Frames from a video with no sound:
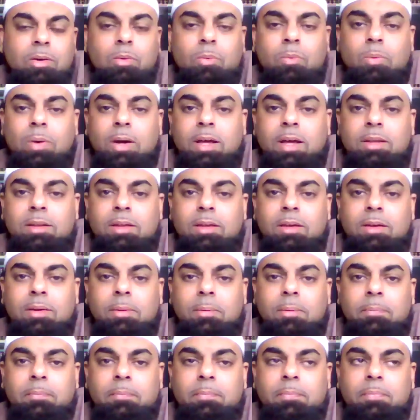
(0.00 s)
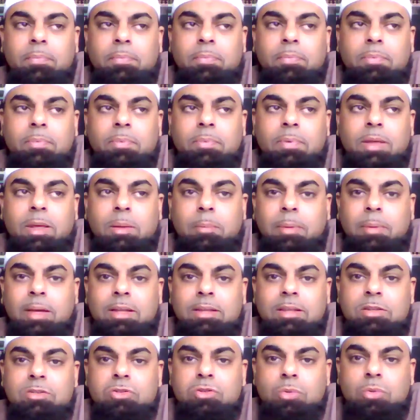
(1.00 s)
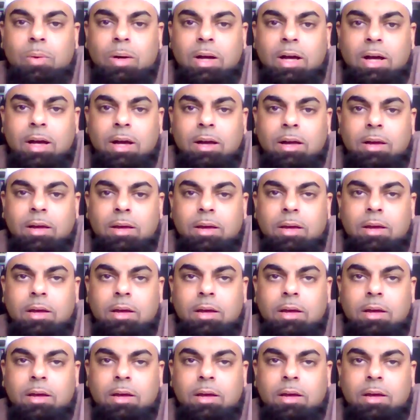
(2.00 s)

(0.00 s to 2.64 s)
when he made this dua